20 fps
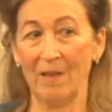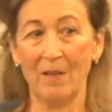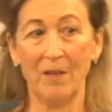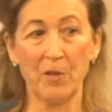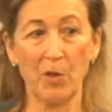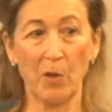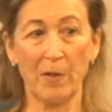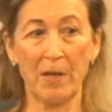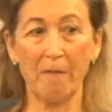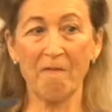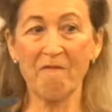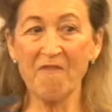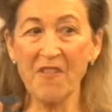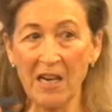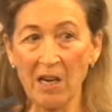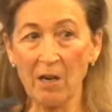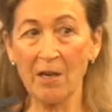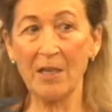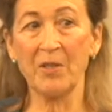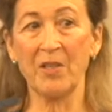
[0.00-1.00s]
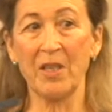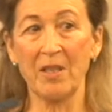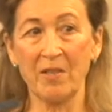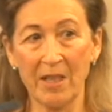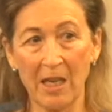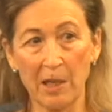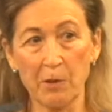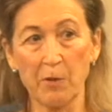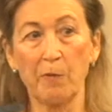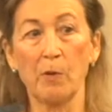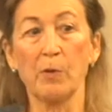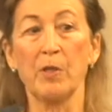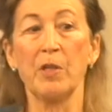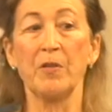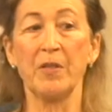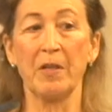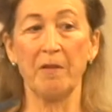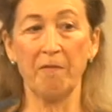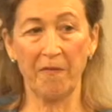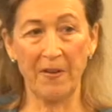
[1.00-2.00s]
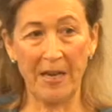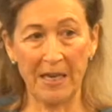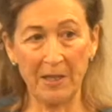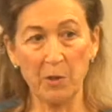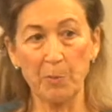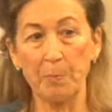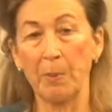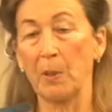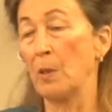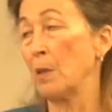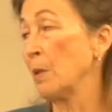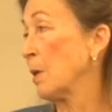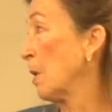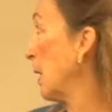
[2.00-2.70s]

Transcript: So they're very successful using Facebook